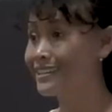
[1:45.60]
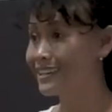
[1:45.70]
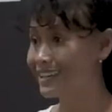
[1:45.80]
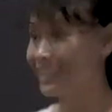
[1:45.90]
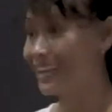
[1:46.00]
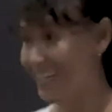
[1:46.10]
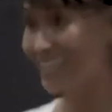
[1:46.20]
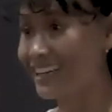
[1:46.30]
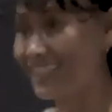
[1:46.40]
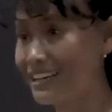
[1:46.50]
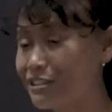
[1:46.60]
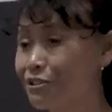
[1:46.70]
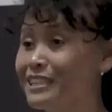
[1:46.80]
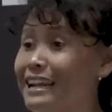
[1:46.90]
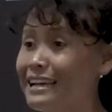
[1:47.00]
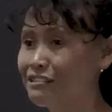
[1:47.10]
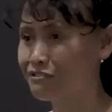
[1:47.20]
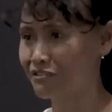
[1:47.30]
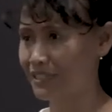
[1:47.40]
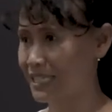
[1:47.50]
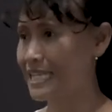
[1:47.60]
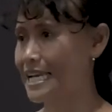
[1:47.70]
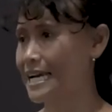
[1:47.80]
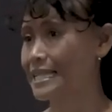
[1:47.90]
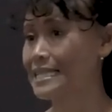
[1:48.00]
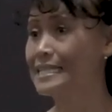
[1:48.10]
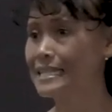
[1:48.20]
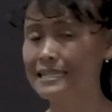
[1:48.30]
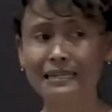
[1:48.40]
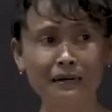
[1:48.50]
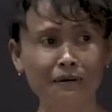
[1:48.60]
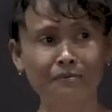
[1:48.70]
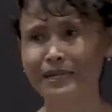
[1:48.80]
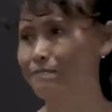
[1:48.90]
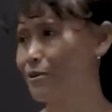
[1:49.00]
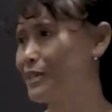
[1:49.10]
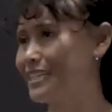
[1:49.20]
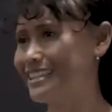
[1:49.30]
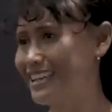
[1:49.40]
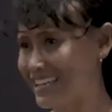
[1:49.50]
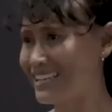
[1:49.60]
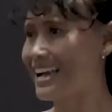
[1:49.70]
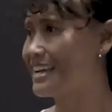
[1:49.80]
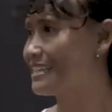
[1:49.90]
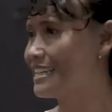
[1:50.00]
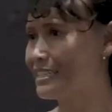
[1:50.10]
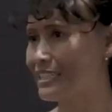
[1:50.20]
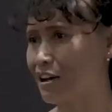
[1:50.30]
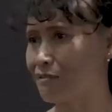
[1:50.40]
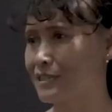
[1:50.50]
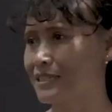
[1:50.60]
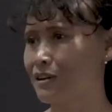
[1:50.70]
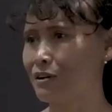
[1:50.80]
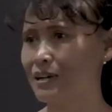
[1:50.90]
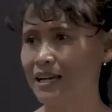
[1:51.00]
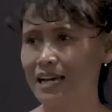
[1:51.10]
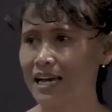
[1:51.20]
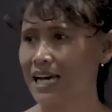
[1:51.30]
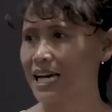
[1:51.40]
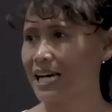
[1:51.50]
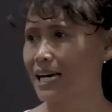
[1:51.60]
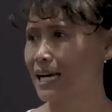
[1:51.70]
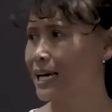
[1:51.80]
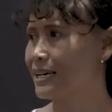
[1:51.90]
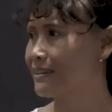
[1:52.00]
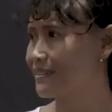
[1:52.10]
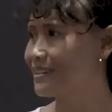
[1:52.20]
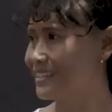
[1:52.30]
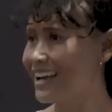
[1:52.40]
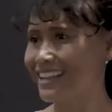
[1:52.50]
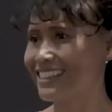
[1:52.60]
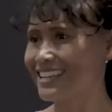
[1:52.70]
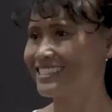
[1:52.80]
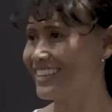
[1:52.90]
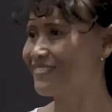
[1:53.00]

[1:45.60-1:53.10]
a good life. Yeah, this is the main point. Yeah, that's all. So yeah, I think